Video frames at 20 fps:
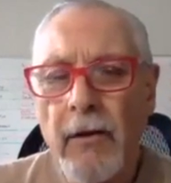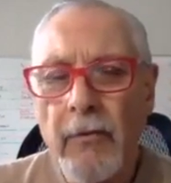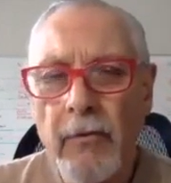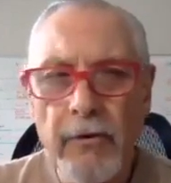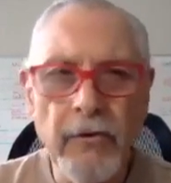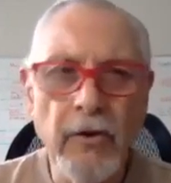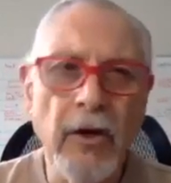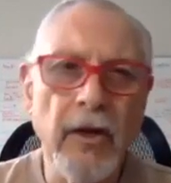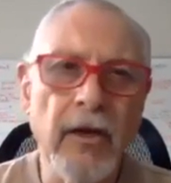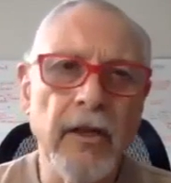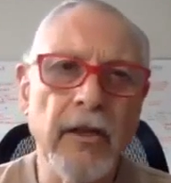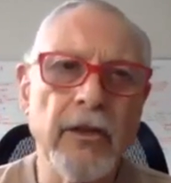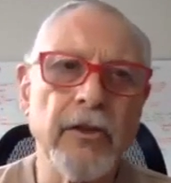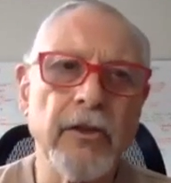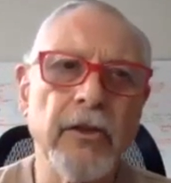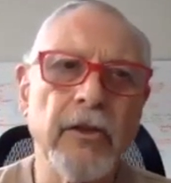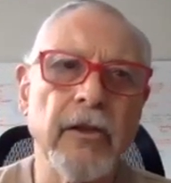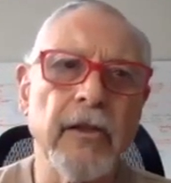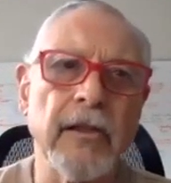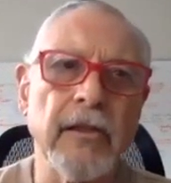we've got
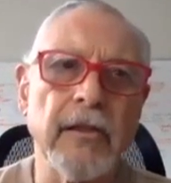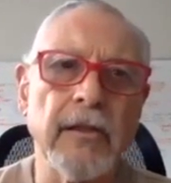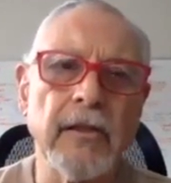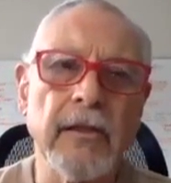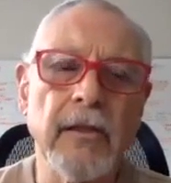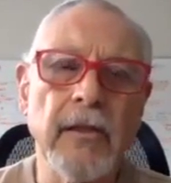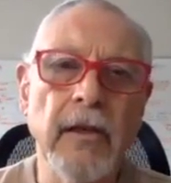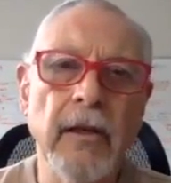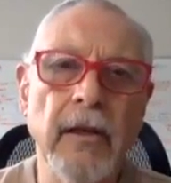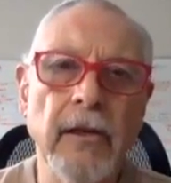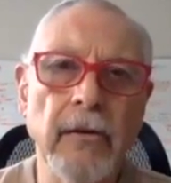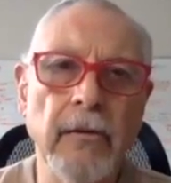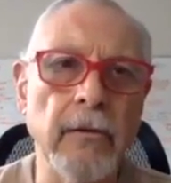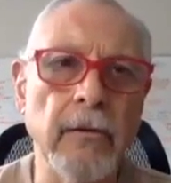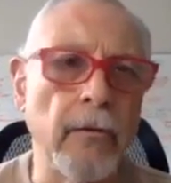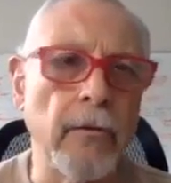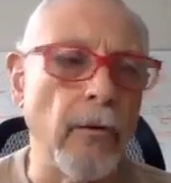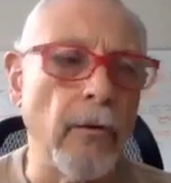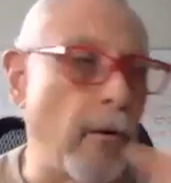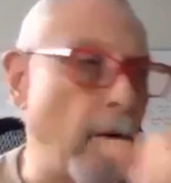insurance.
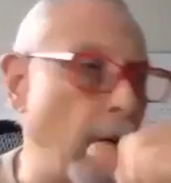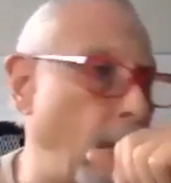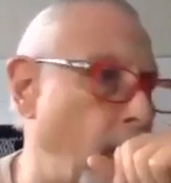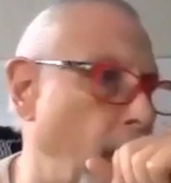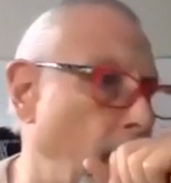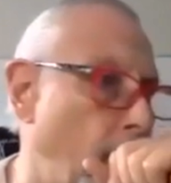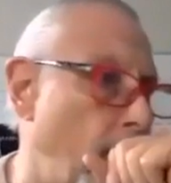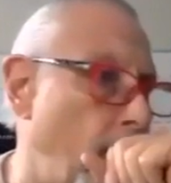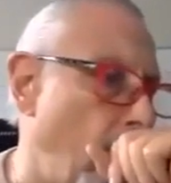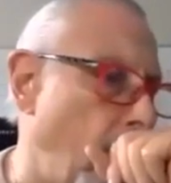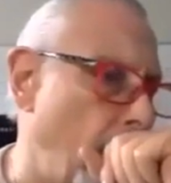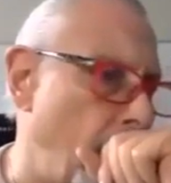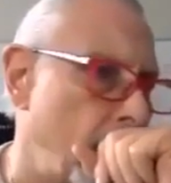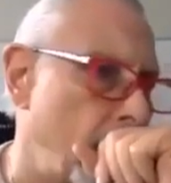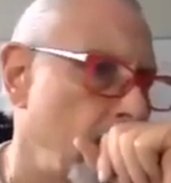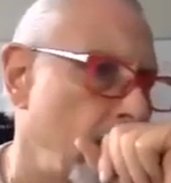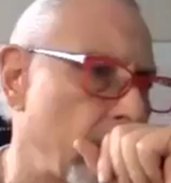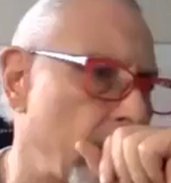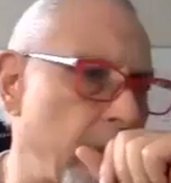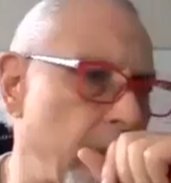
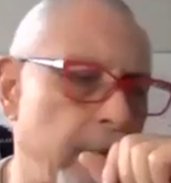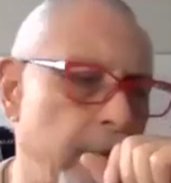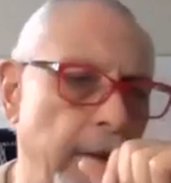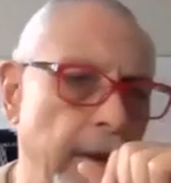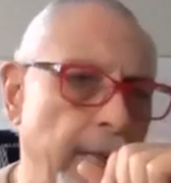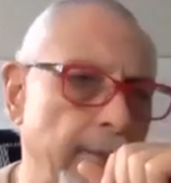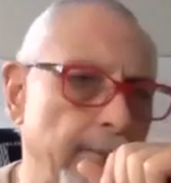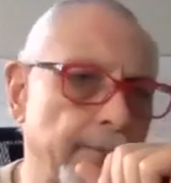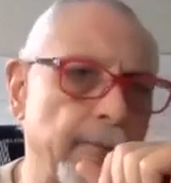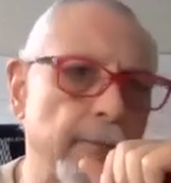Excuse me.